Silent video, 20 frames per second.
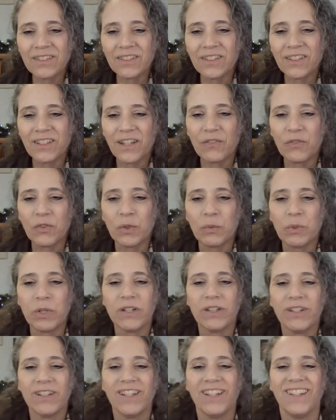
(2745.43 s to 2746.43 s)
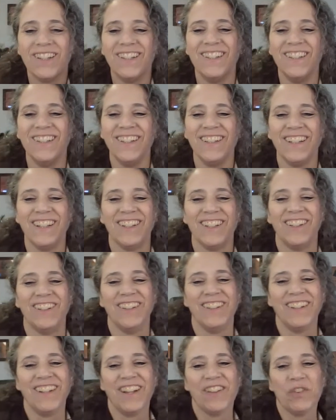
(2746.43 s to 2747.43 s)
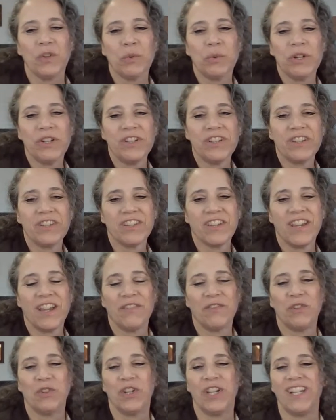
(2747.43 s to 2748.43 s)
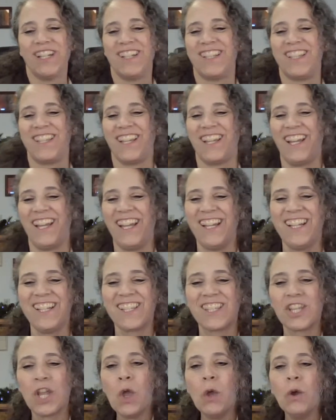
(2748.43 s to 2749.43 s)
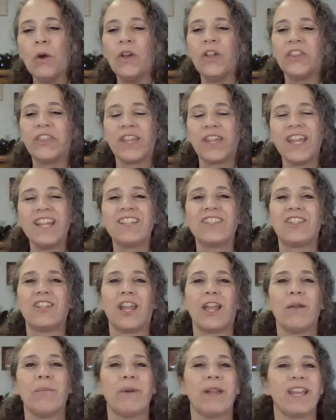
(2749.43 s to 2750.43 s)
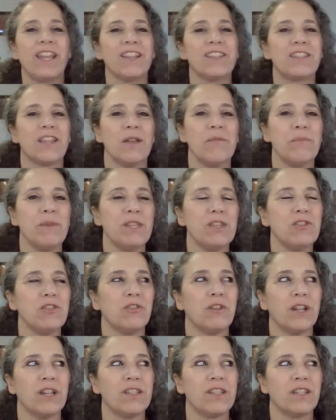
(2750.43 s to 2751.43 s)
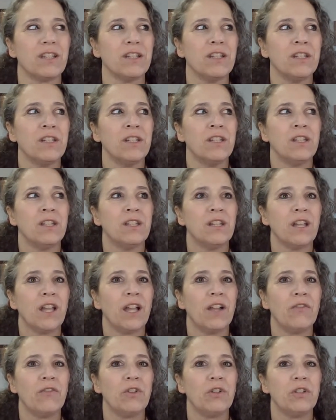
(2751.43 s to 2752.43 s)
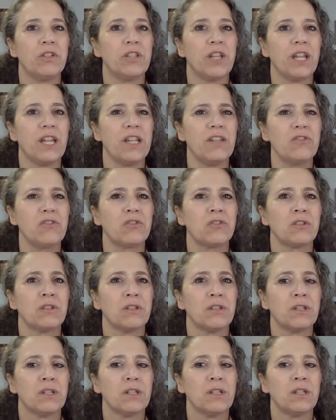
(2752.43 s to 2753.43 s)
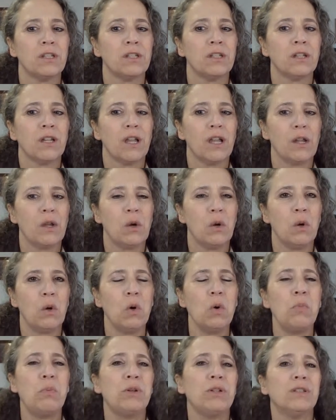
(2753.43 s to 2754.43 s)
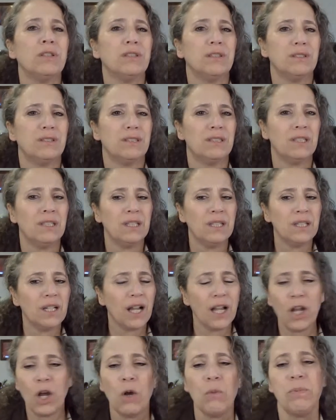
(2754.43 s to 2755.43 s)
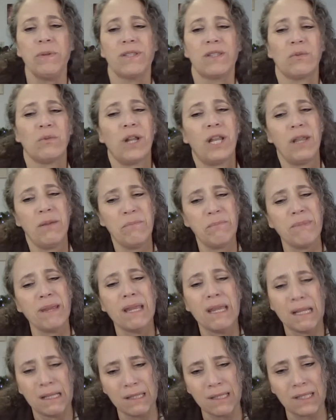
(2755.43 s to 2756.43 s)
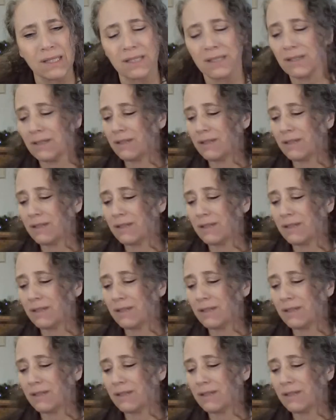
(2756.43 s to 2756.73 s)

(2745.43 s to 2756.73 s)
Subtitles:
Everyone, everyone doesn't have great taste. Well, thanks, Deb. I guess that means you guys have good taste. I hope. I hope that's what it means.